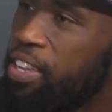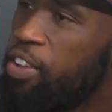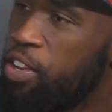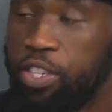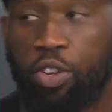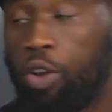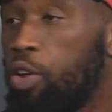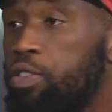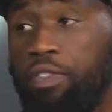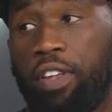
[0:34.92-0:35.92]
They say
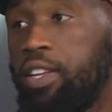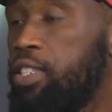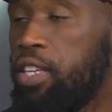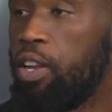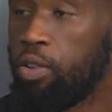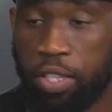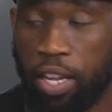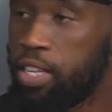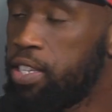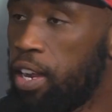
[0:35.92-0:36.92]
he's got lots of energy.
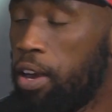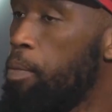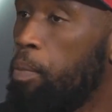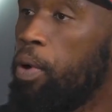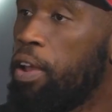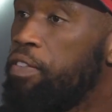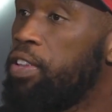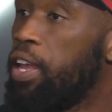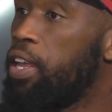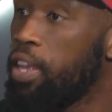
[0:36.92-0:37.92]
He looks like he's had a Red
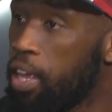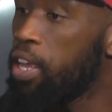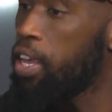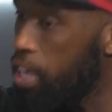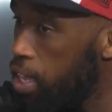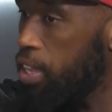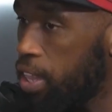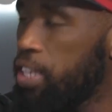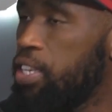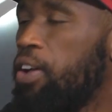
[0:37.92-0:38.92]
Bull every day.
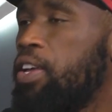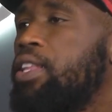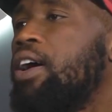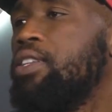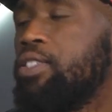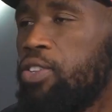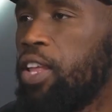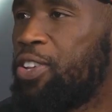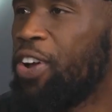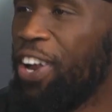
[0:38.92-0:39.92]
That's how he
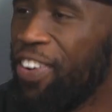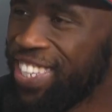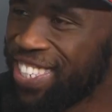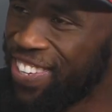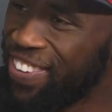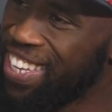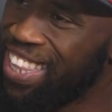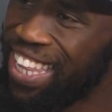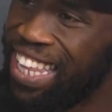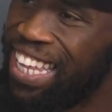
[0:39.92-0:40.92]
dances. So that's what I was
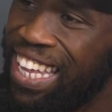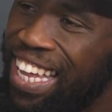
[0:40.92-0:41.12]
thinking.